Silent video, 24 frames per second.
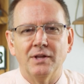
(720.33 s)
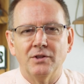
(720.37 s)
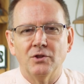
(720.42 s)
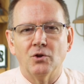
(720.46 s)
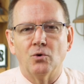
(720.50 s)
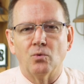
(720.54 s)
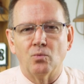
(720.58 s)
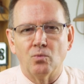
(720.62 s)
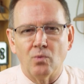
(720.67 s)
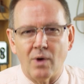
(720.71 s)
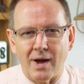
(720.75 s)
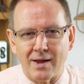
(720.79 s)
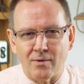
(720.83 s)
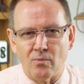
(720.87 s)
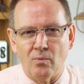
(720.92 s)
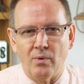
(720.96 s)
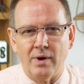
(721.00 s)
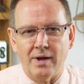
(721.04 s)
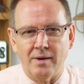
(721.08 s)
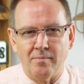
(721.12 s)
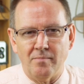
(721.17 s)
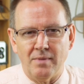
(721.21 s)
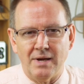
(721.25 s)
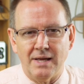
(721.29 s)
in the
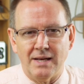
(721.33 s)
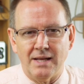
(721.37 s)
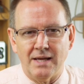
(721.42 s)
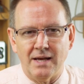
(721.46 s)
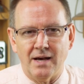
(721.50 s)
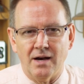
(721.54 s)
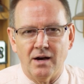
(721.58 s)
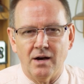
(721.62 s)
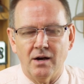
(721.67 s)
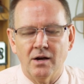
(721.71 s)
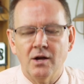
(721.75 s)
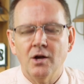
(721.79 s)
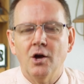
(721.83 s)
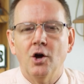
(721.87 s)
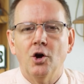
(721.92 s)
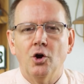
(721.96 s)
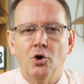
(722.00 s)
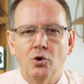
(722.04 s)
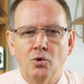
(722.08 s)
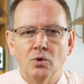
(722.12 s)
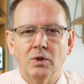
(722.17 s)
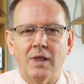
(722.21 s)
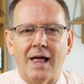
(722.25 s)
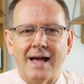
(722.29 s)
right-wing media
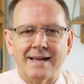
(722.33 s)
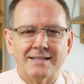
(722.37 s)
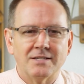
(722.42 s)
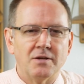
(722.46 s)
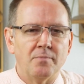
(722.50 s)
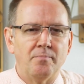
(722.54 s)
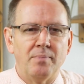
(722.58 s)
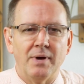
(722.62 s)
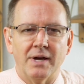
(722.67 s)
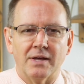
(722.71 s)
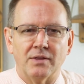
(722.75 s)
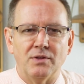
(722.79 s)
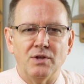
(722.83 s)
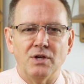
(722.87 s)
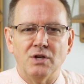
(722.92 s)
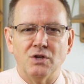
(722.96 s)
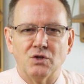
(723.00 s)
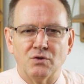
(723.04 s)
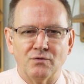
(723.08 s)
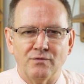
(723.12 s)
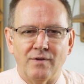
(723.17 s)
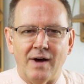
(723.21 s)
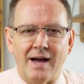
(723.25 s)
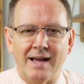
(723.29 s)
who like to pick
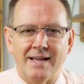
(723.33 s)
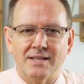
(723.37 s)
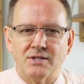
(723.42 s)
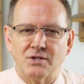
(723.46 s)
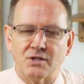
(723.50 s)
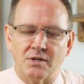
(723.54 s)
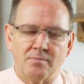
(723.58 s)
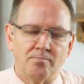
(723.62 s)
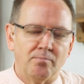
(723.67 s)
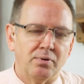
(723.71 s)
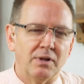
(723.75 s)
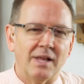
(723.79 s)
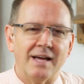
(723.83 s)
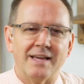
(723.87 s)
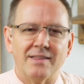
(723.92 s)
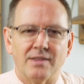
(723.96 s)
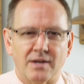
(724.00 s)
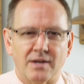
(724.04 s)
these fights and play